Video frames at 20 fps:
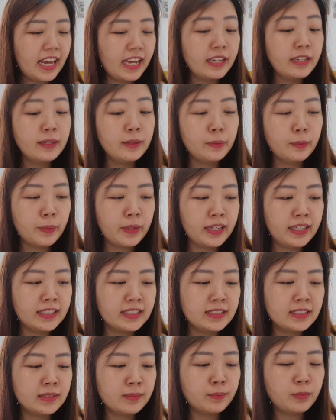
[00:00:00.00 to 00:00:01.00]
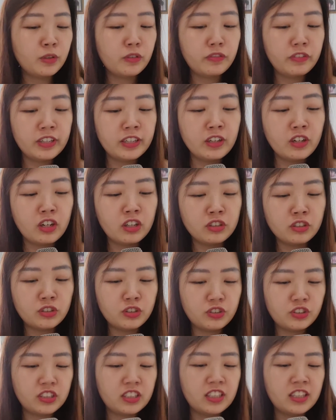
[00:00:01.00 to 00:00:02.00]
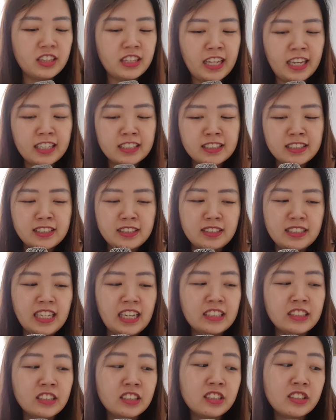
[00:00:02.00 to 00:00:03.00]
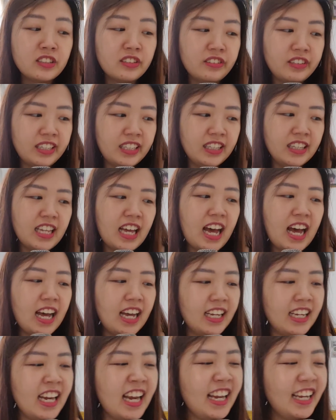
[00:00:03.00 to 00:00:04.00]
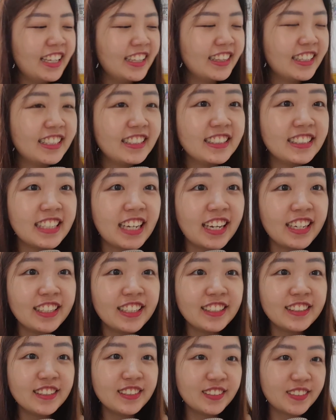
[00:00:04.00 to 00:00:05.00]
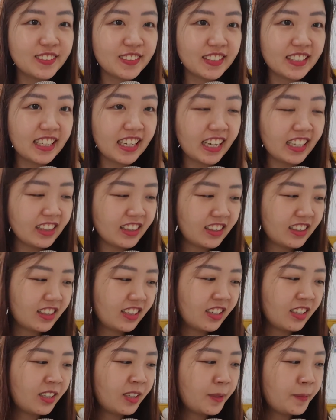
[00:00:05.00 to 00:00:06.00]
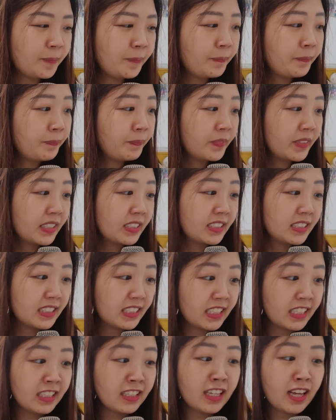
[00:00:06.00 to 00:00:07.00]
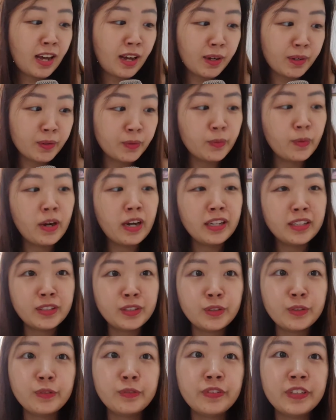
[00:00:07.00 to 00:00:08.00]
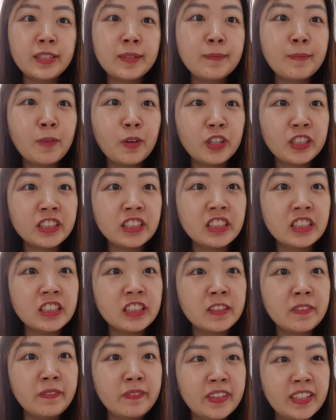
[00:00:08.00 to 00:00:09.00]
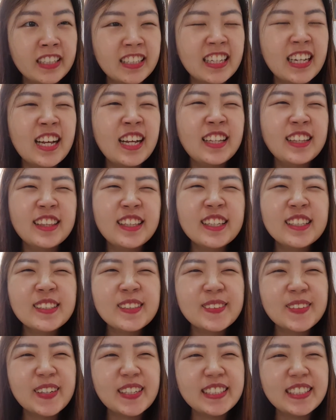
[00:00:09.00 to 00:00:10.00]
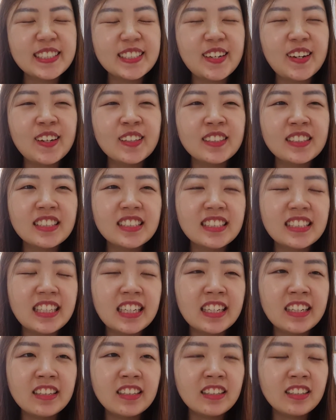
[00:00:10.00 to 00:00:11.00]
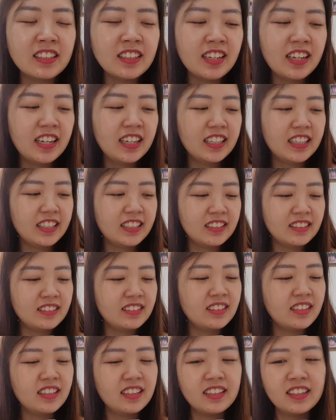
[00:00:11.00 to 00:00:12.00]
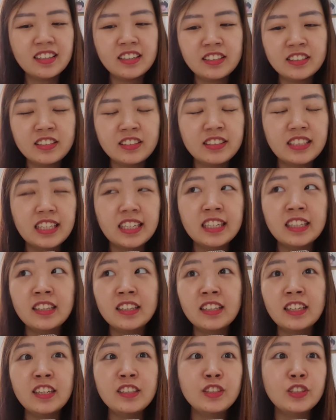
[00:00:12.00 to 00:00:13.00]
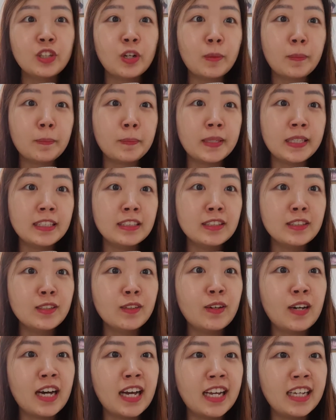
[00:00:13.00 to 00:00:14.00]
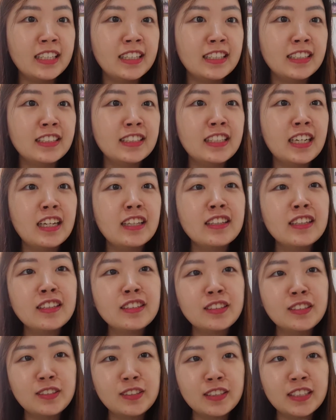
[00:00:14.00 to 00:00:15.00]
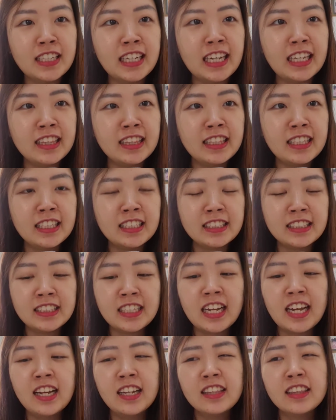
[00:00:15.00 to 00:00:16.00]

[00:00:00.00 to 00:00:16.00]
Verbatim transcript: Anyways, moving on to the next sunscreen, I decided to get the Skin Aqua U V Moisture Milk. This was on sale in uh, in Shopee, so I decided to get this.